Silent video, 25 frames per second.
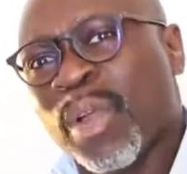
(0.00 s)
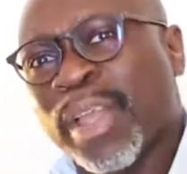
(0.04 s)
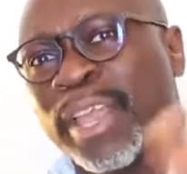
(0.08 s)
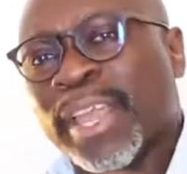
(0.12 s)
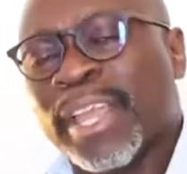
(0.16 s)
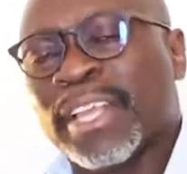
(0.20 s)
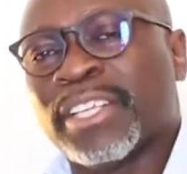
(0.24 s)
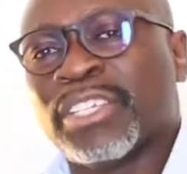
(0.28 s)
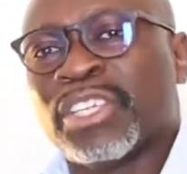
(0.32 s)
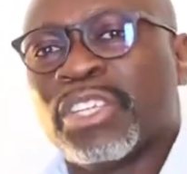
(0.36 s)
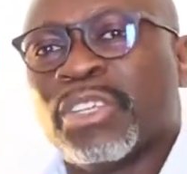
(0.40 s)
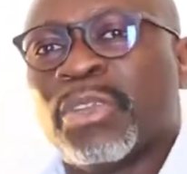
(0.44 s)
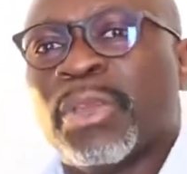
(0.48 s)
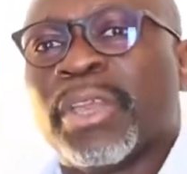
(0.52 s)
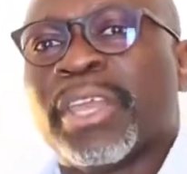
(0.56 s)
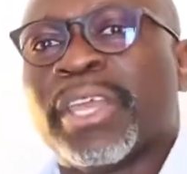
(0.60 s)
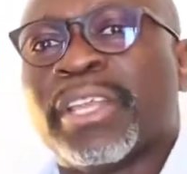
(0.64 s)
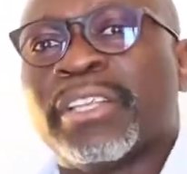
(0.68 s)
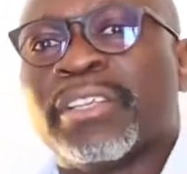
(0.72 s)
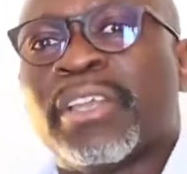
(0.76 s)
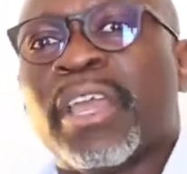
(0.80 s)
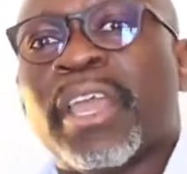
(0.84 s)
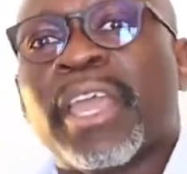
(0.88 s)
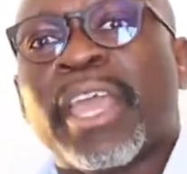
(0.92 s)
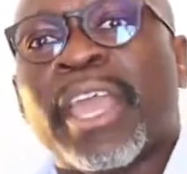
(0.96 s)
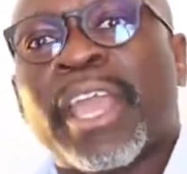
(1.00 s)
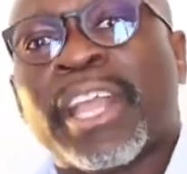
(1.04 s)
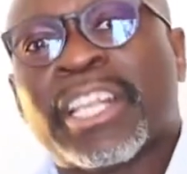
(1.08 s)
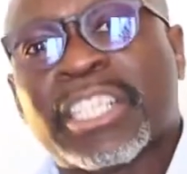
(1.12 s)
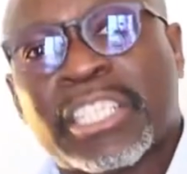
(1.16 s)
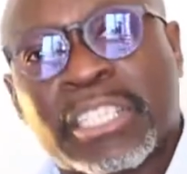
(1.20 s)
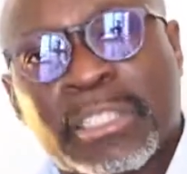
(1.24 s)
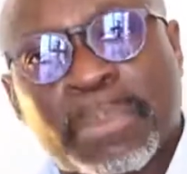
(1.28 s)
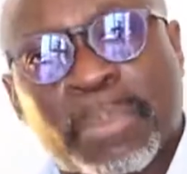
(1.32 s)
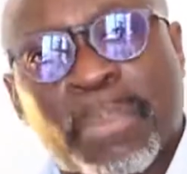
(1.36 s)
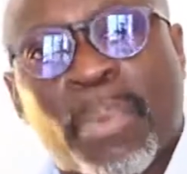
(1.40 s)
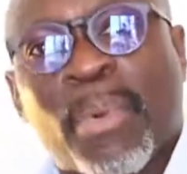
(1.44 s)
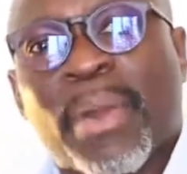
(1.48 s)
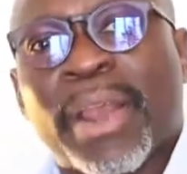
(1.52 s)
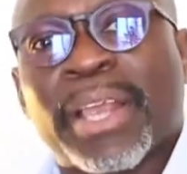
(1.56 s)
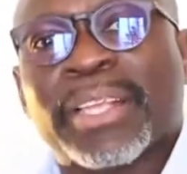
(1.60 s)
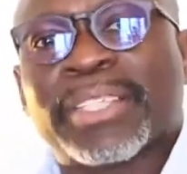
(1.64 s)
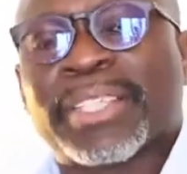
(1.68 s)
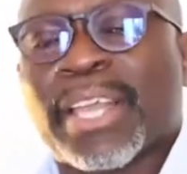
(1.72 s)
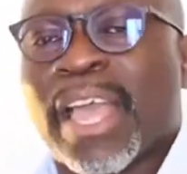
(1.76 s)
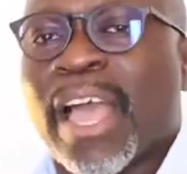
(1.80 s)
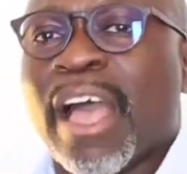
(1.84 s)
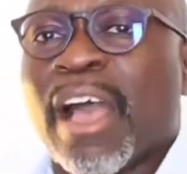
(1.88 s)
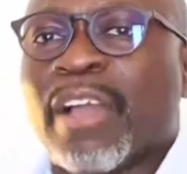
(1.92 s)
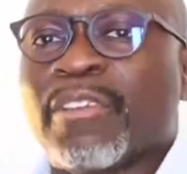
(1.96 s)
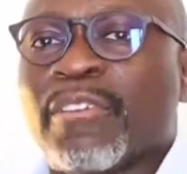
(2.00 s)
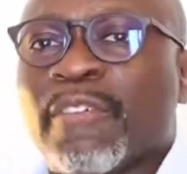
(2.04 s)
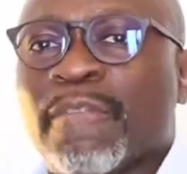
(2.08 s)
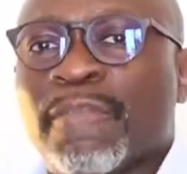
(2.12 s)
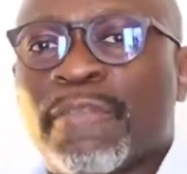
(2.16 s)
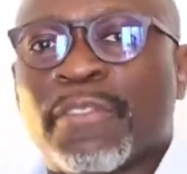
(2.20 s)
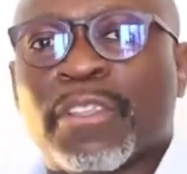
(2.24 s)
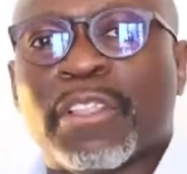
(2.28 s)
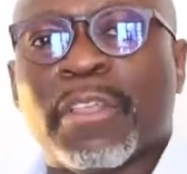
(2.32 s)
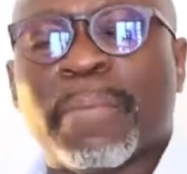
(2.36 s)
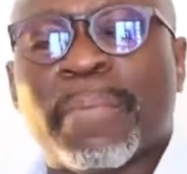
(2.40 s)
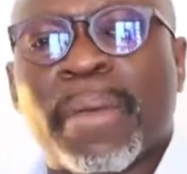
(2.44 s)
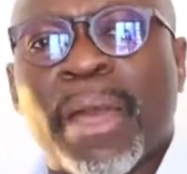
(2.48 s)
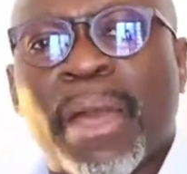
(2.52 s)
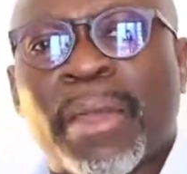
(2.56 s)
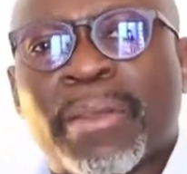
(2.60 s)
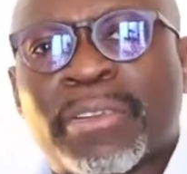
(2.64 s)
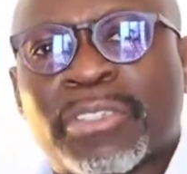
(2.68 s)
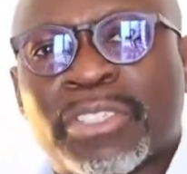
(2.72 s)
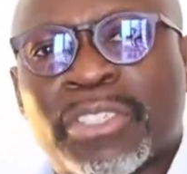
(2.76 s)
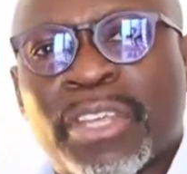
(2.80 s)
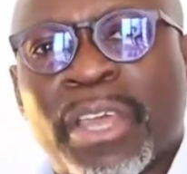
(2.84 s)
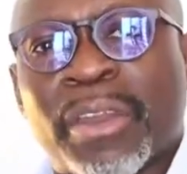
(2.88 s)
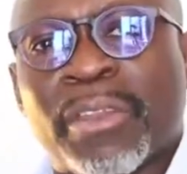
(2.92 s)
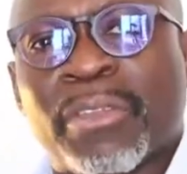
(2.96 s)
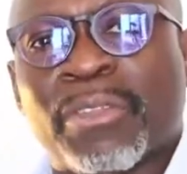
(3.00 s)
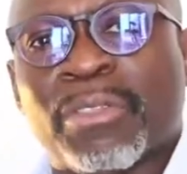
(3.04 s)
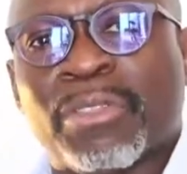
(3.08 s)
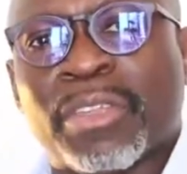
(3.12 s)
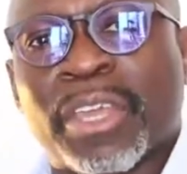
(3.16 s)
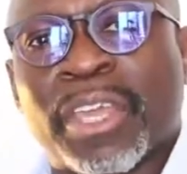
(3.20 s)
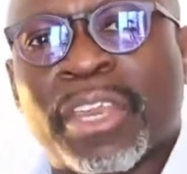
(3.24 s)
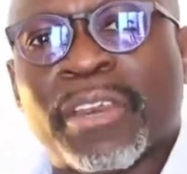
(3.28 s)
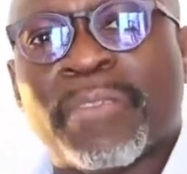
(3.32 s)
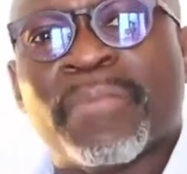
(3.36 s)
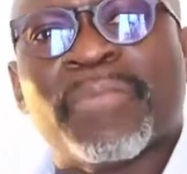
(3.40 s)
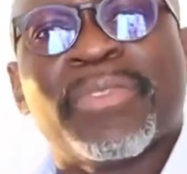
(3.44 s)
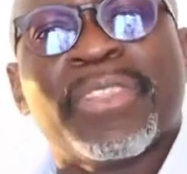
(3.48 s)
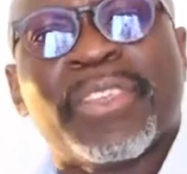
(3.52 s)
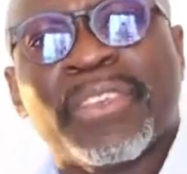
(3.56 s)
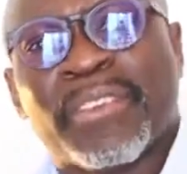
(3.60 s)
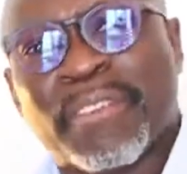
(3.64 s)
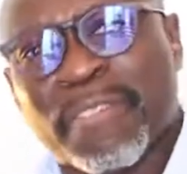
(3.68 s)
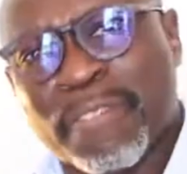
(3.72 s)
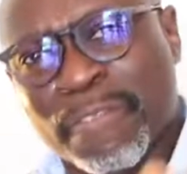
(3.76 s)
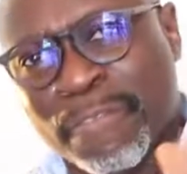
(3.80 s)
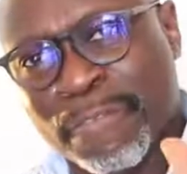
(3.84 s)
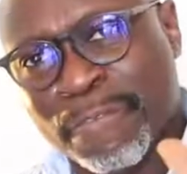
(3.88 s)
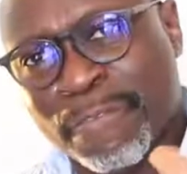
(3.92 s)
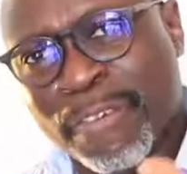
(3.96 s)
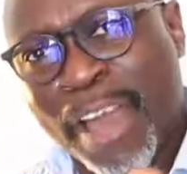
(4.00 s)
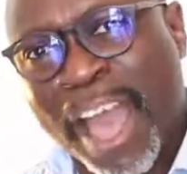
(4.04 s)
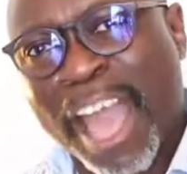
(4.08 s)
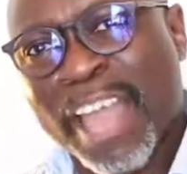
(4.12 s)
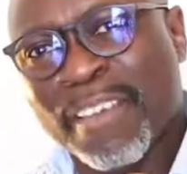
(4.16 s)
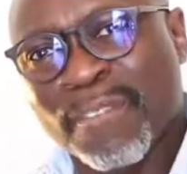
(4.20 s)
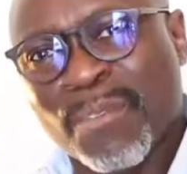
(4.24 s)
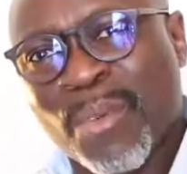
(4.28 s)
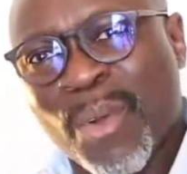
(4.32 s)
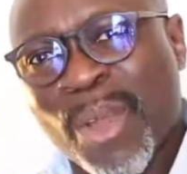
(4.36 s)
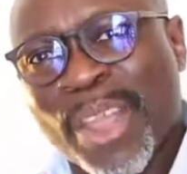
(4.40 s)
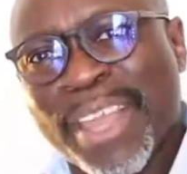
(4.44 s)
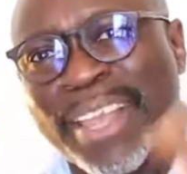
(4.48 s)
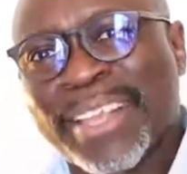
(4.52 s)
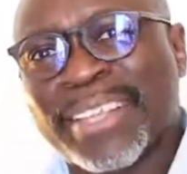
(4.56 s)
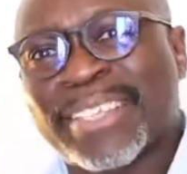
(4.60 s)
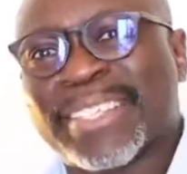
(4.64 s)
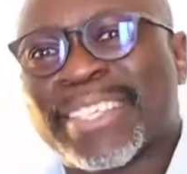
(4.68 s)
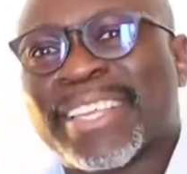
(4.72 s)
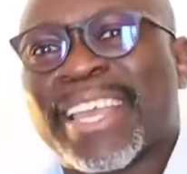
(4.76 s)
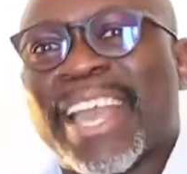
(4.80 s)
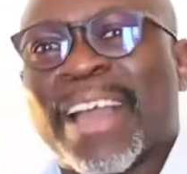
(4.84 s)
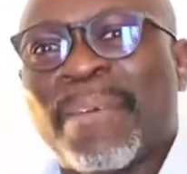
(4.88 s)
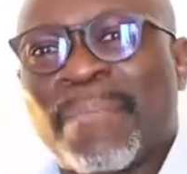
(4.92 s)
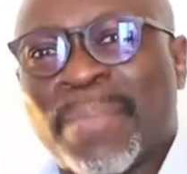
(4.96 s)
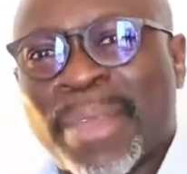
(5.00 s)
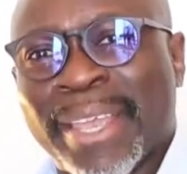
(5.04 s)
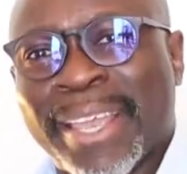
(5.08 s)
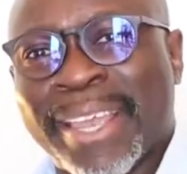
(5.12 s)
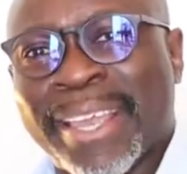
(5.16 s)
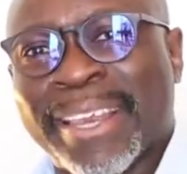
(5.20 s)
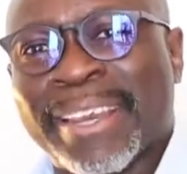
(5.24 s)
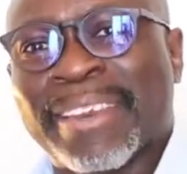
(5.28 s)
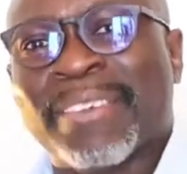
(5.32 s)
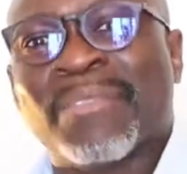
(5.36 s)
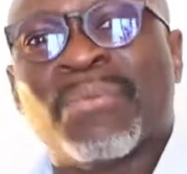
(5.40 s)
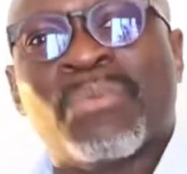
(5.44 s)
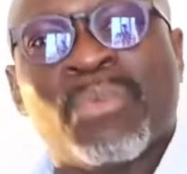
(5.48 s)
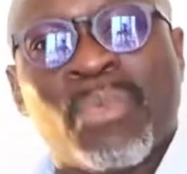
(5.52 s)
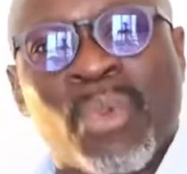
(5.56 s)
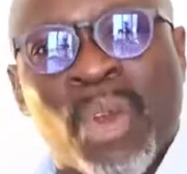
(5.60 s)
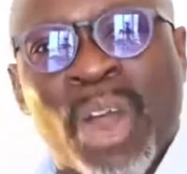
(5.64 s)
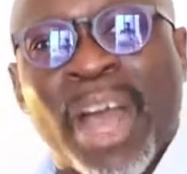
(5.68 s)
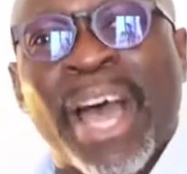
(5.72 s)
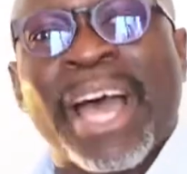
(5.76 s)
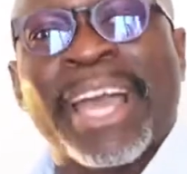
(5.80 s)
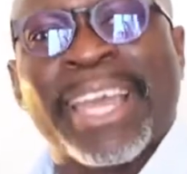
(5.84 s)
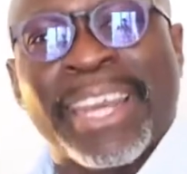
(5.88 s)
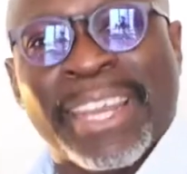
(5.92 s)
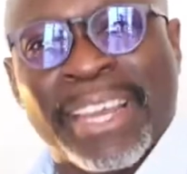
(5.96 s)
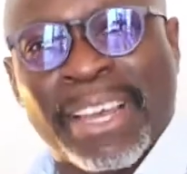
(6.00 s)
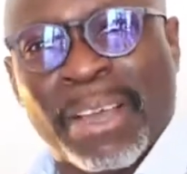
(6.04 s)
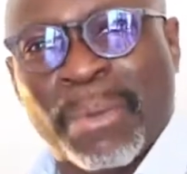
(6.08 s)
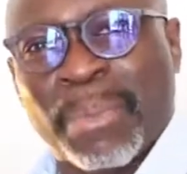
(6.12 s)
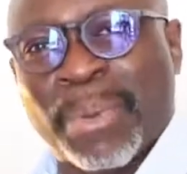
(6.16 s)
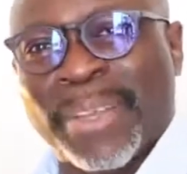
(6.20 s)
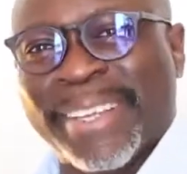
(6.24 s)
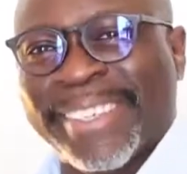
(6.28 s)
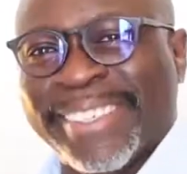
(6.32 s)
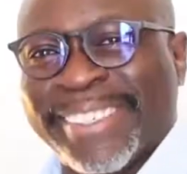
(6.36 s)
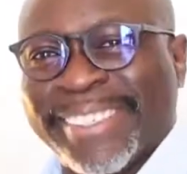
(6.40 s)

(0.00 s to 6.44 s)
ways you can express how you feel about a certain thing. 5 ways coming right up.